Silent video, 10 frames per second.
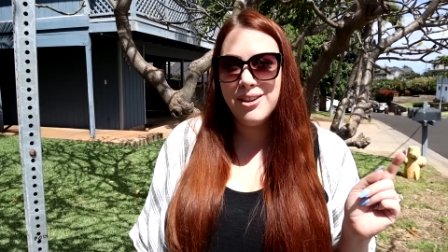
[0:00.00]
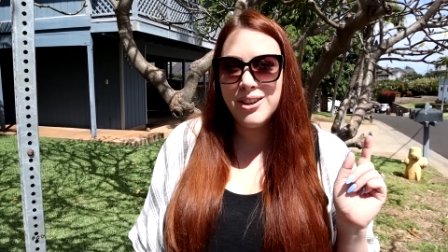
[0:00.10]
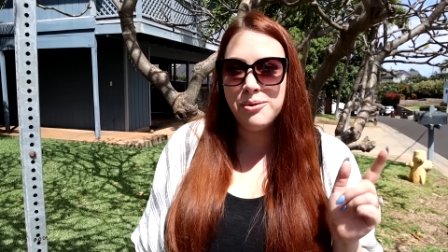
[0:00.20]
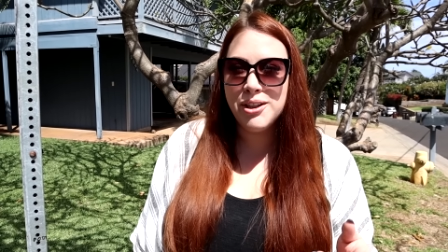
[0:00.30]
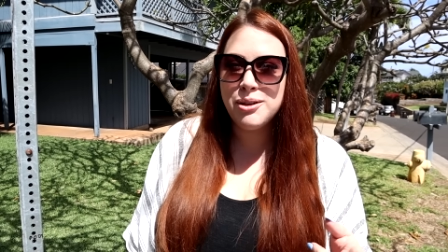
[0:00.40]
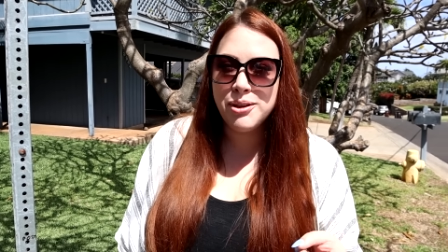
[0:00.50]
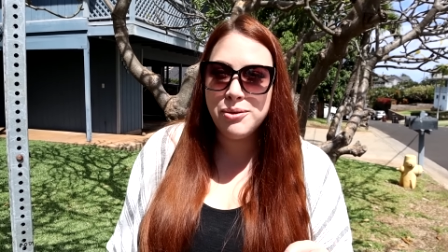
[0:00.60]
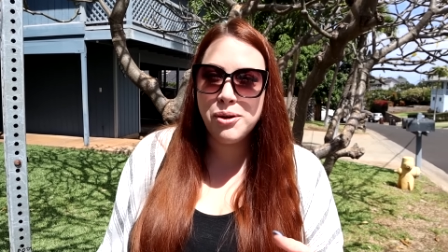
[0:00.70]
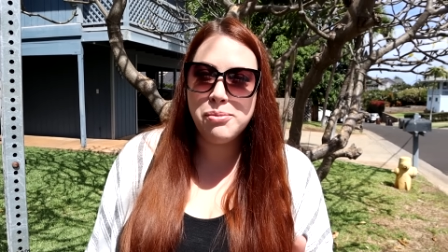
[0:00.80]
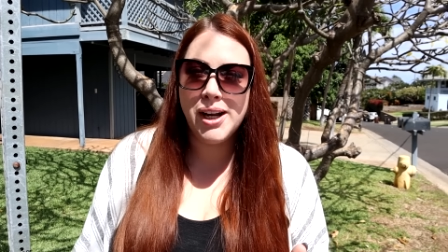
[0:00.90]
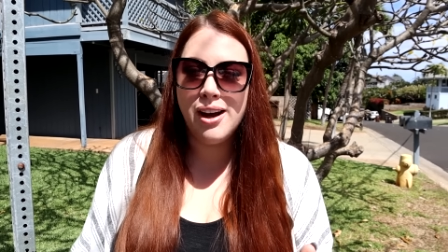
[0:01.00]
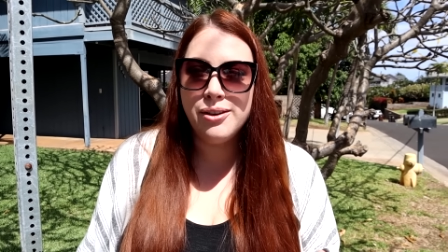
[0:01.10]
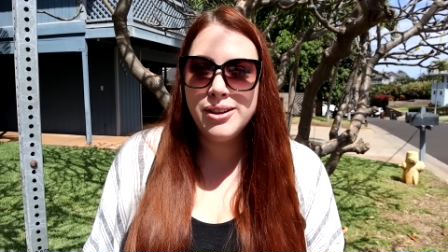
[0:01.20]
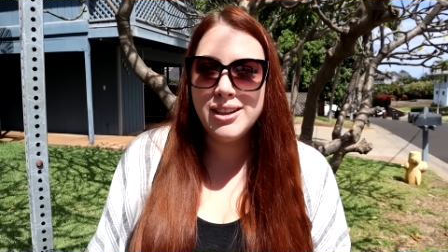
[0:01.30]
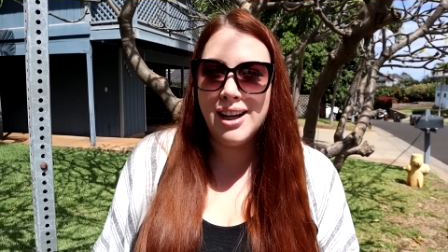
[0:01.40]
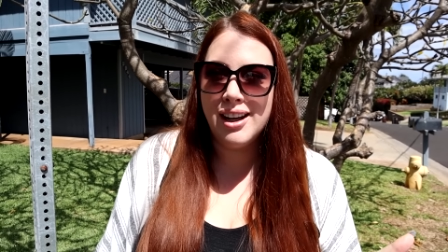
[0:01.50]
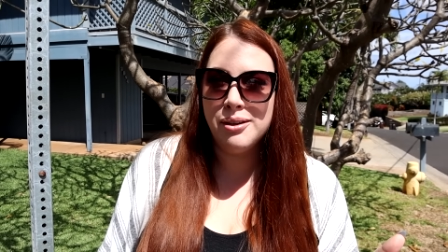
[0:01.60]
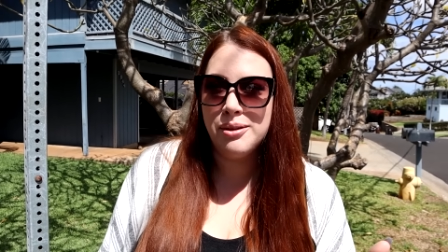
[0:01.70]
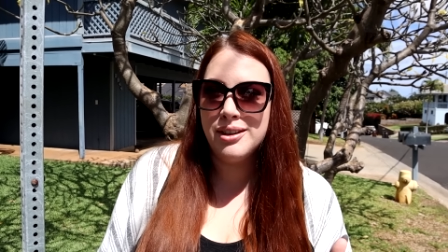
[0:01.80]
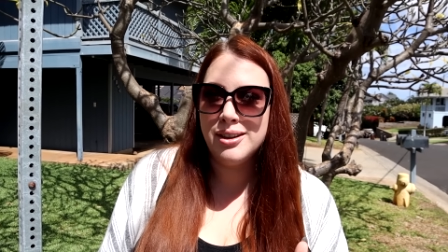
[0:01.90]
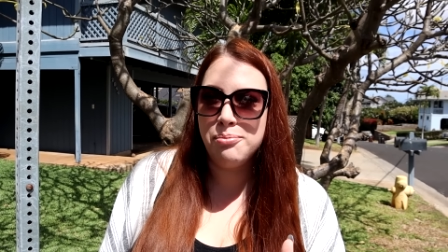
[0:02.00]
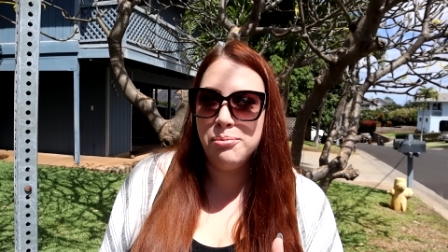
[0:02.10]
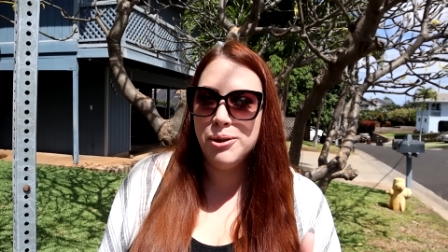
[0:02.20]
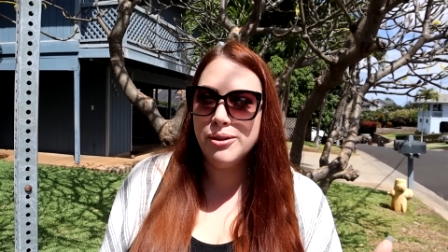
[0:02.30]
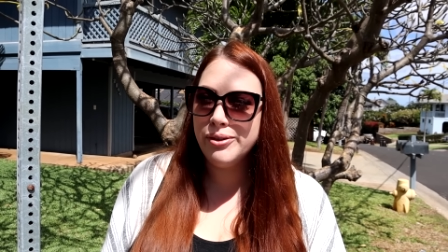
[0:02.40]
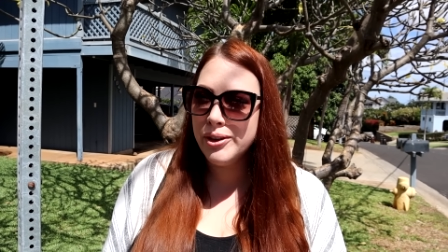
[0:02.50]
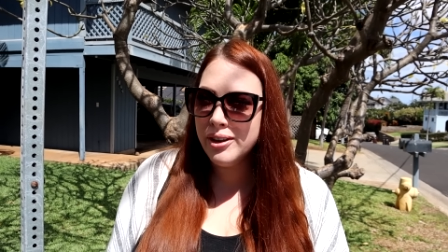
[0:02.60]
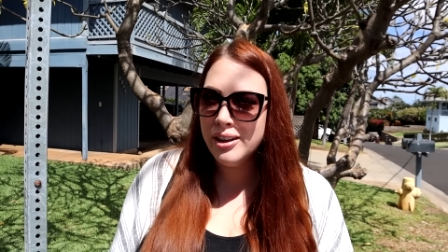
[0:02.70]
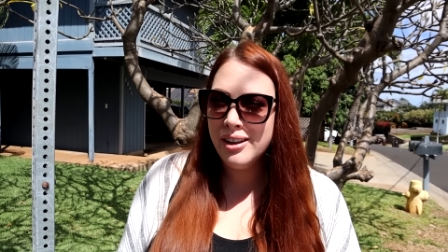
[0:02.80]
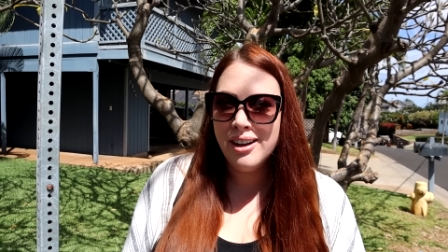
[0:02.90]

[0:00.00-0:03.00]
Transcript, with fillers: So we just went to an open house and it was beautiful. It